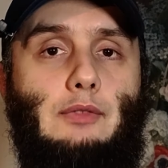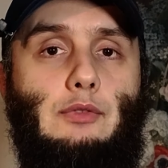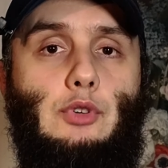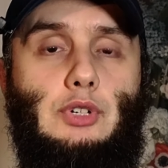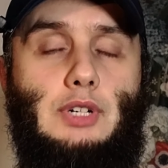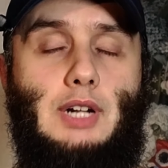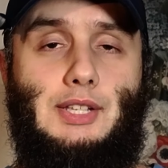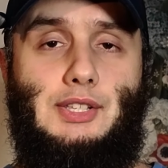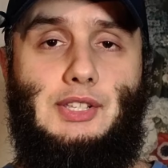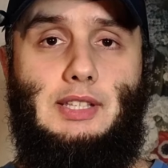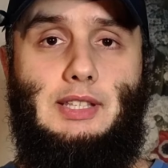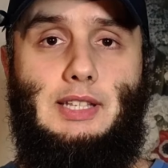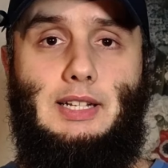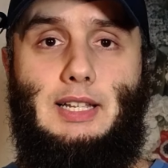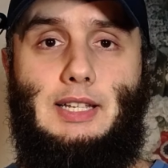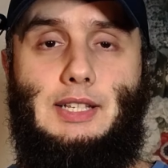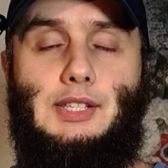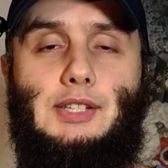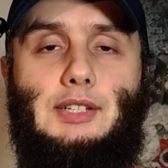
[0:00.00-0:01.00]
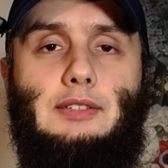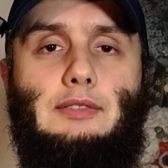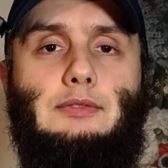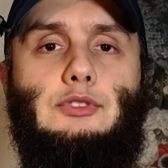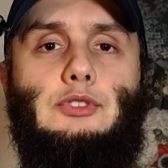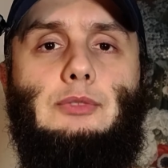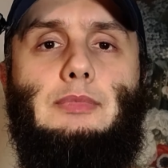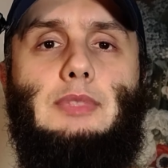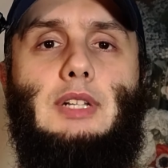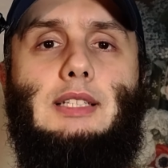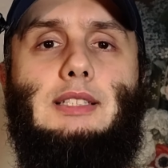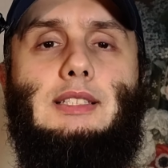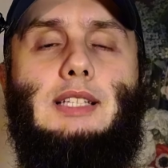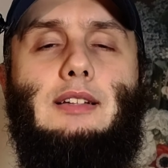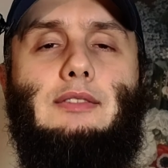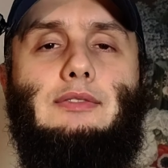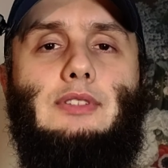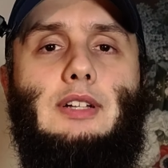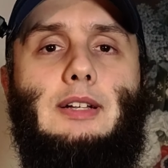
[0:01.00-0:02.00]
for Asad Elixir from
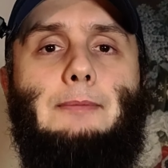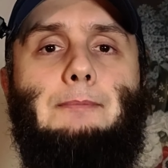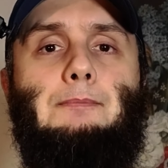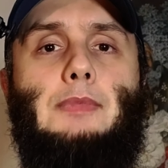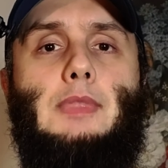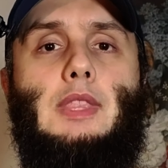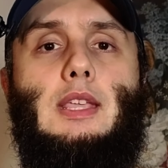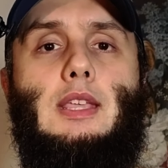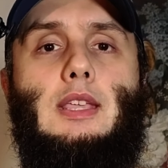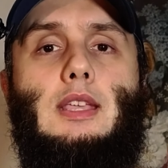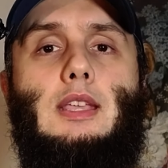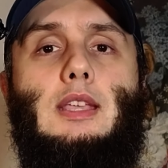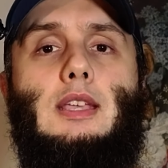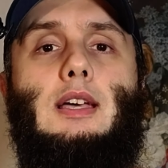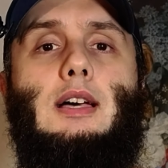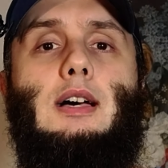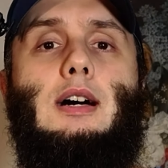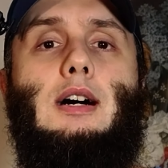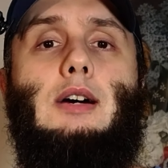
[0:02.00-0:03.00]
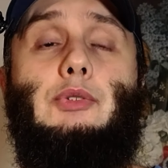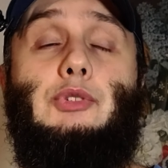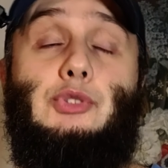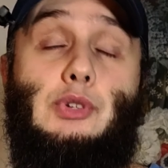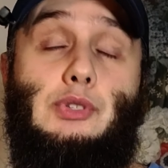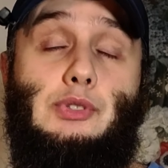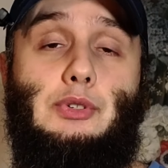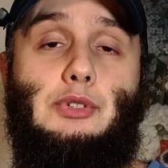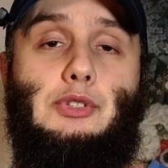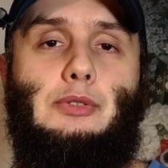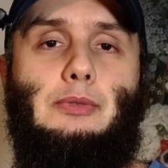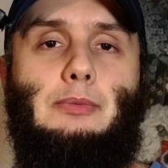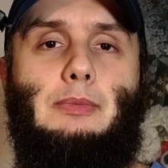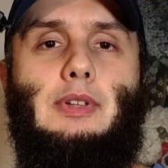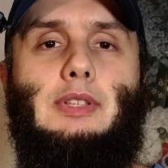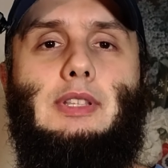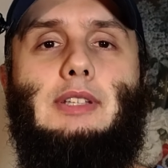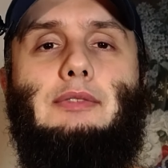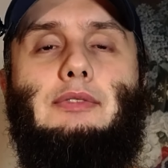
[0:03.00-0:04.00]
Lattafa, which was also
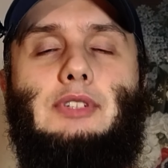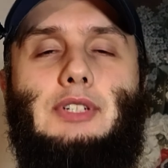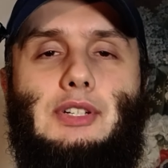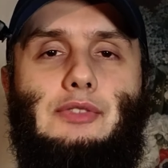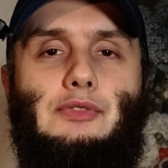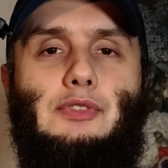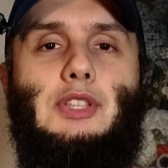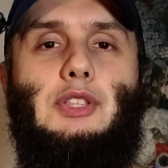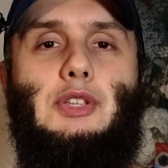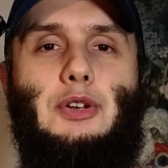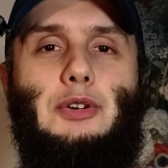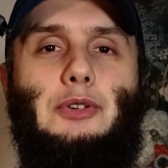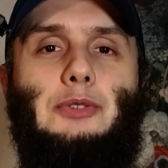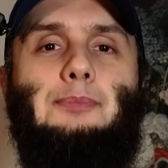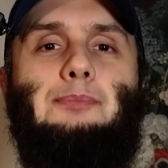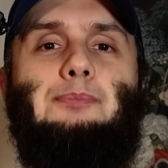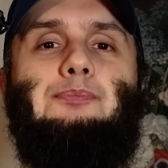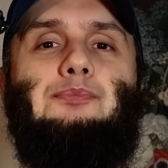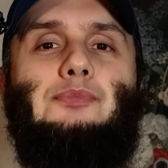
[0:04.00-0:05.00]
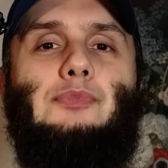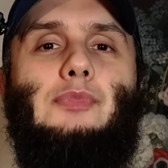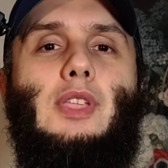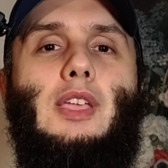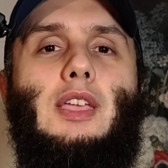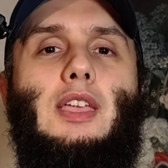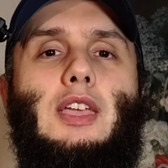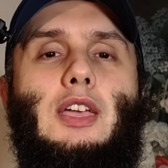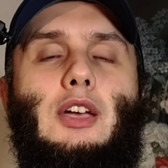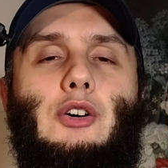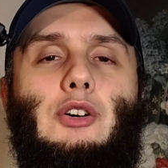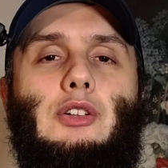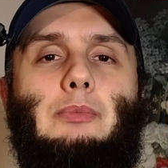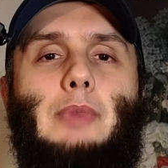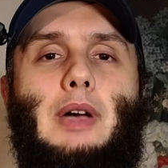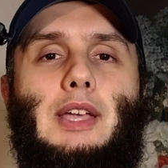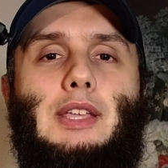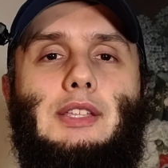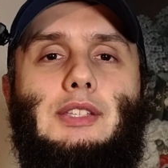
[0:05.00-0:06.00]
the first video on
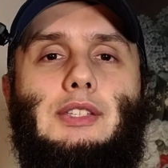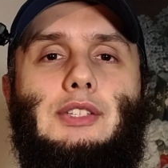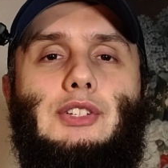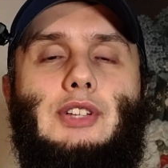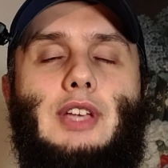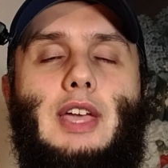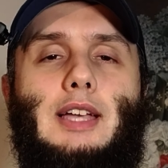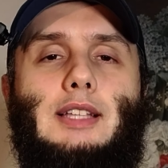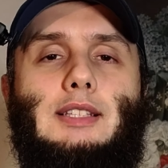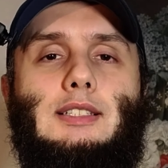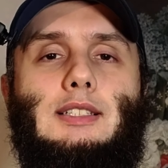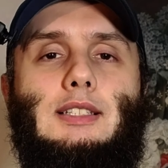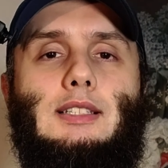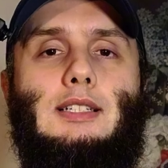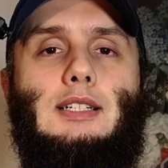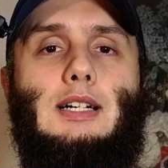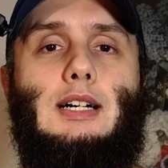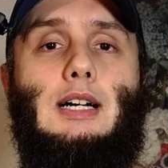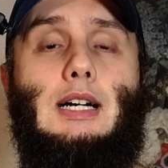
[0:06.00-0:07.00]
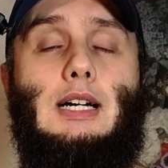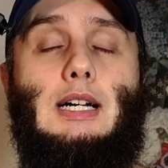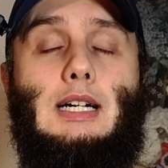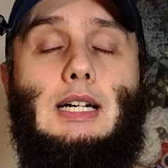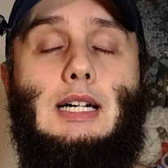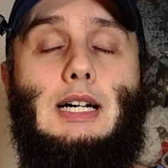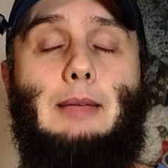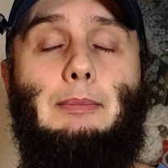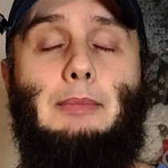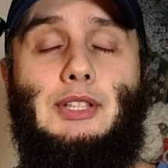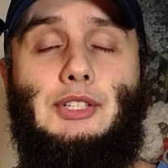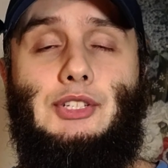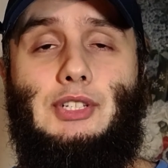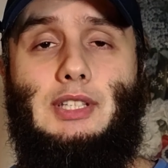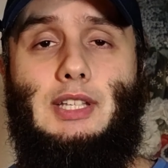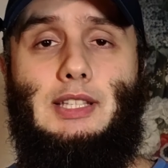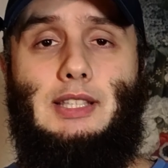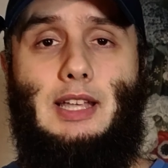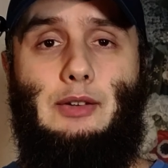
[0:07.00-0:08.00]
my channel. I
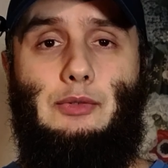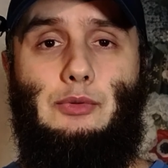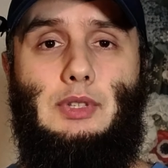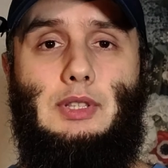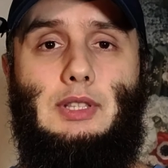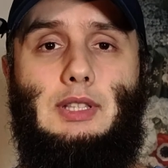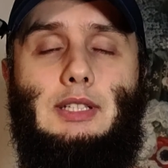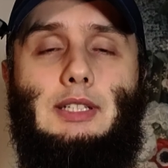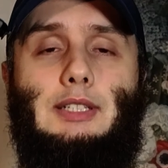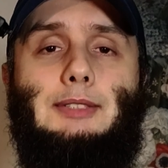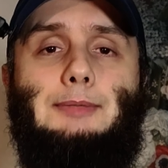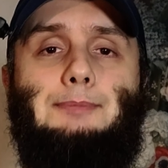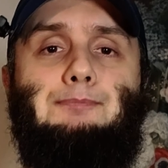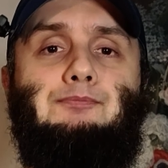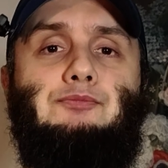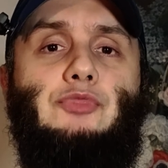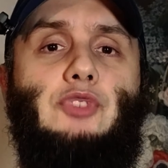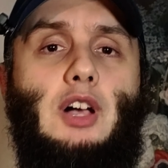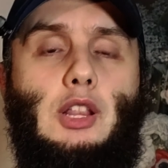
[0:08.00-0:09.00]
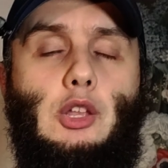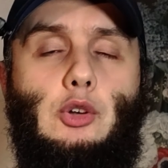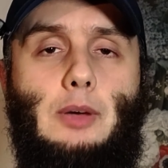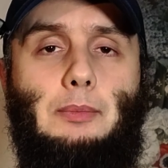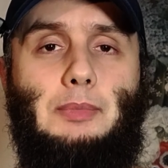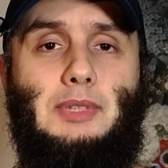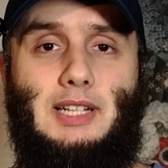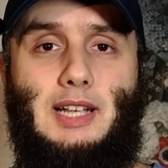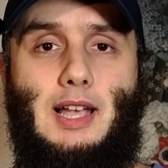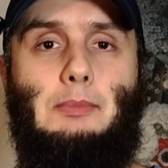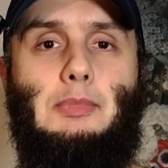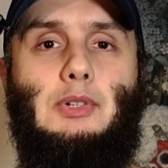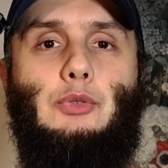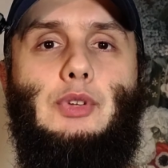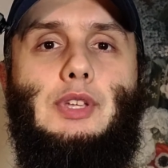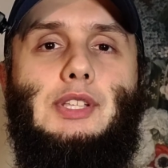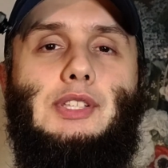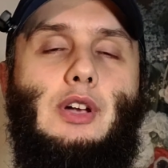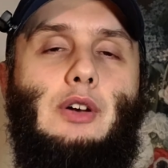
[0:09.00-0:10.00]
mentioned that I will follow up in a couple
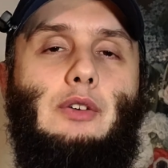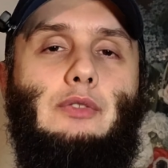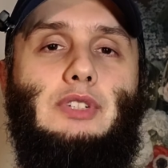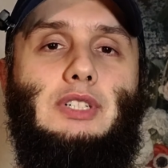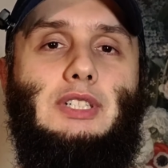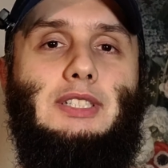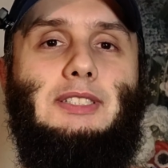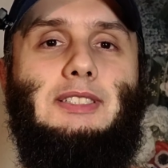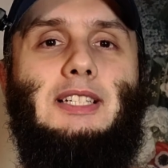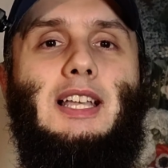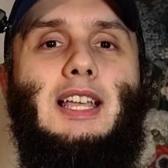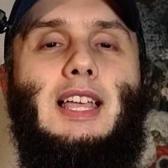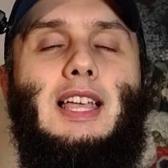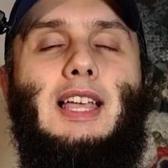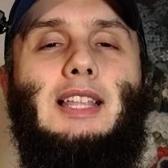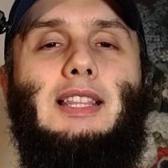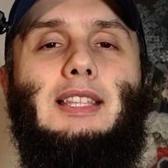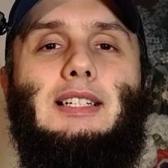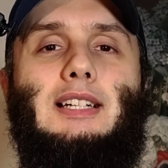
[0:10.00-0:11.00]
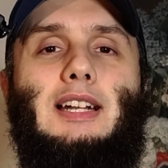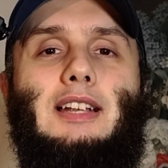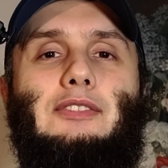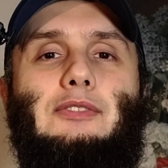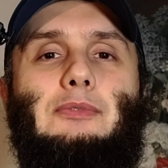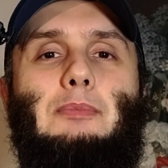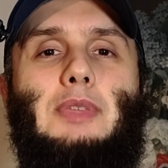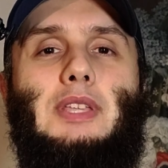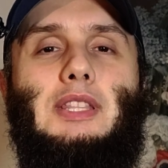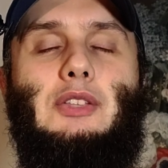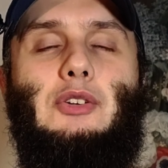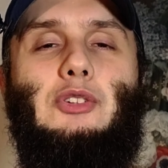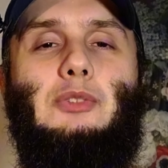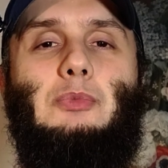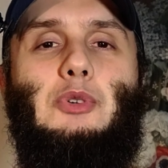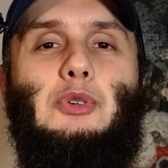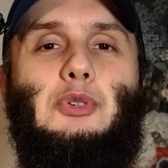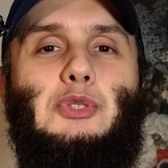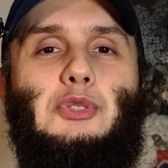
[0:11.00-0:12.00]
of weeks. However, there haven't been
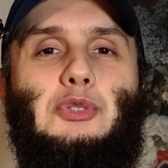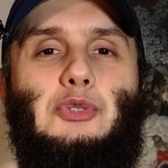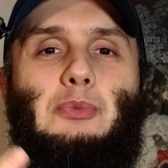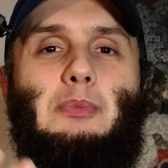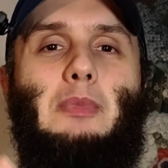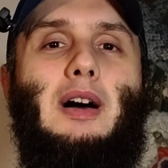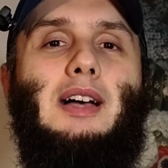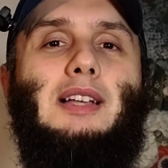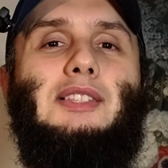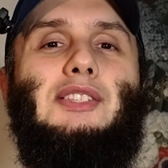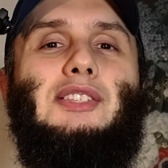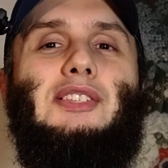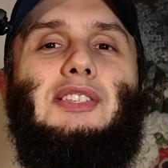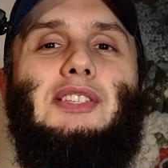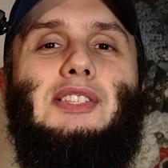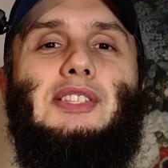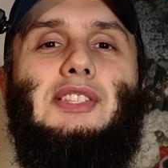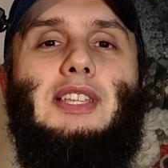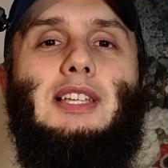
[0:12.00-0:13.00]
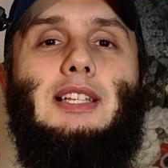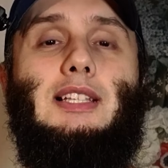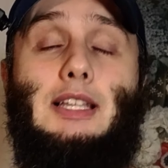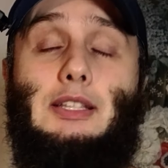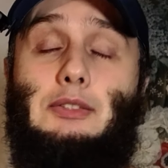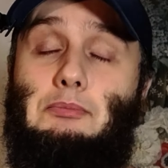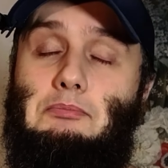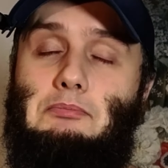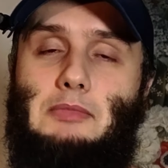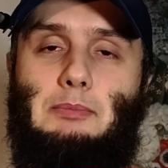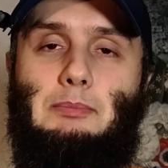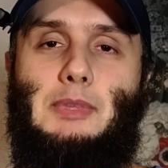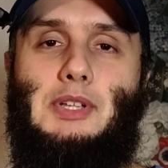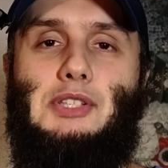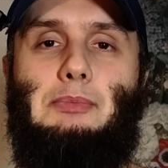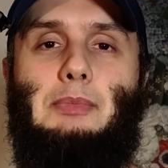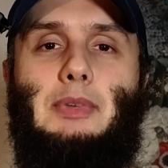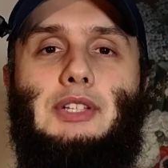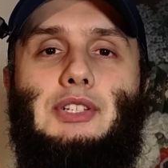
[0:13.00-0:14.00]
almost 2 months since then. I
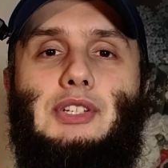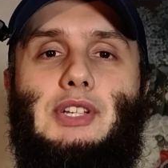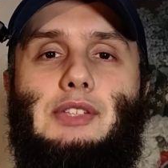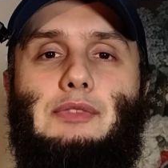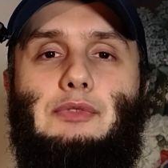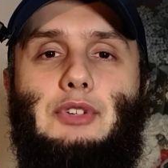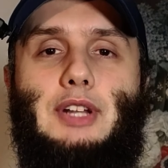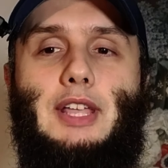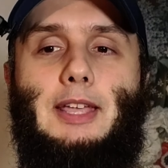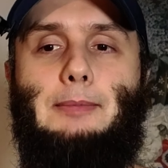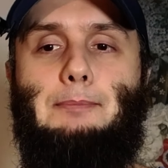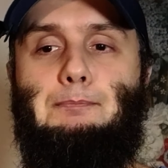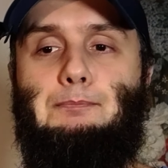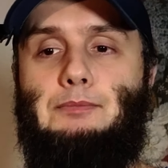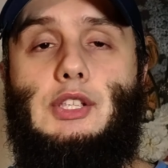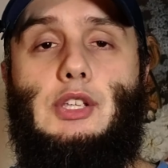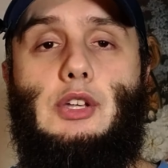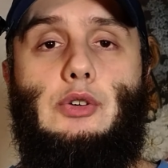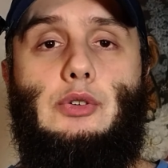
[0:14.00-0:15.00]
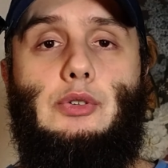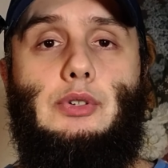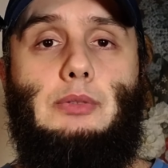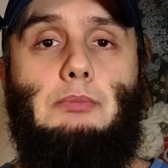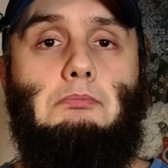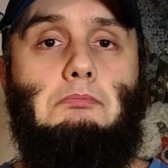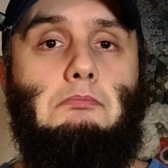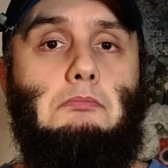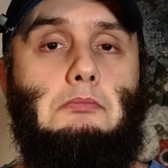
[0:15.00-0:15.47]
must apologize for that. So